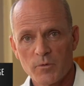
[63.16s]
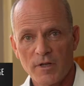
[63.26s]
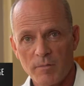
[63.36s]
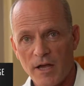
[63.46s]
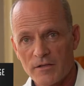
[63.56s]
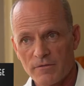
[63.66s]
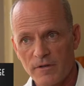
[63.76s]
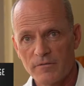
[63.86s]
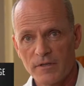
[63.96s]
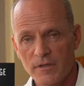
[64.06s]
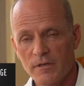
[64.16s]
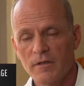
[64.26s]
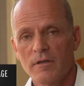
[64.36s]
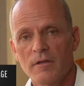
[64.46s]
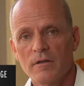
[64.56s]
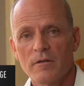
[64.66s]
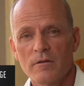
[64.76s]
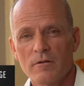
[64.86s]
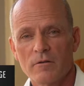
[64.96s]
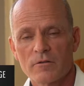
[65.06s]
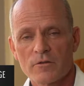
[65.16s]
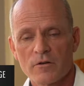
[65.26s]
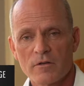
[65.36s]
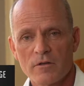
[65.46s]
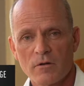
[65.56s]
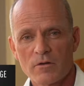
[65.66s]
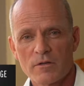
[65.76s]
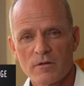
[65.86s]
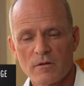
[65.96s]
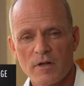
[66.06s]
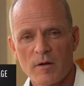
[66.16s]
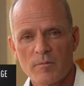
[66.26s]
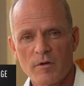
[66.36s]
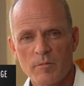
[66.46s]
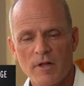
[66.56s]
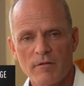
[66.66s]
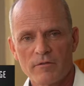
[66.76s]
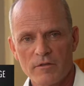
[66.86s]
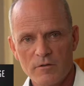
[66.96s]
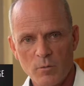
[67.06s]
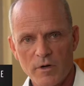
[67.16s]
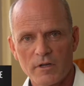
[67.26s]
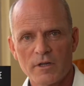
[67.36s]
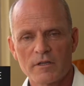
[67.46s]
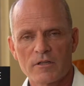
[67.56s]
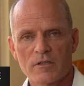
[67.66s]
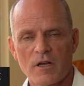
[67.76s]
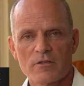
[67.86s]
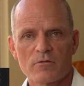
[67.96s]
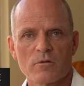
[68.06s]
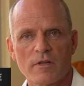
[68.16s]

we get past 50, you'll start to notice that a lot of people have dwindling testosterone